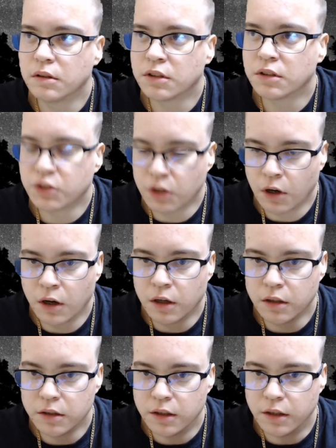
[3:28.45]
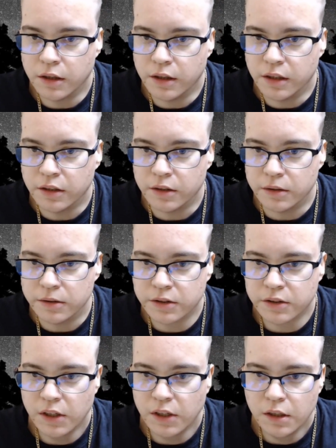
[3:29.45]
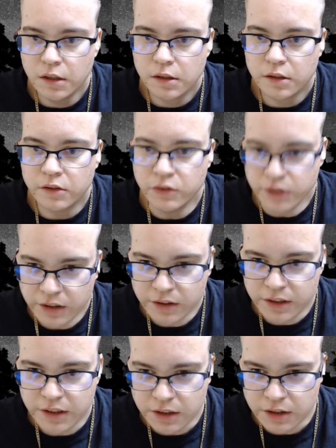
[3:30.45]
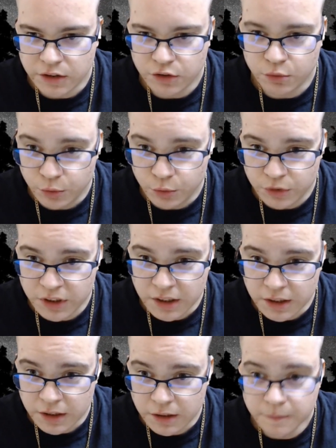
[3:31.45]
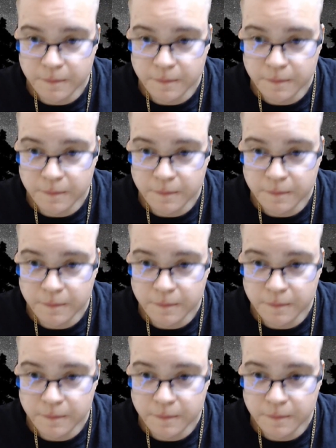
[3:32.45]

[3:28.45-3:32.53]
taught this cleanliness routine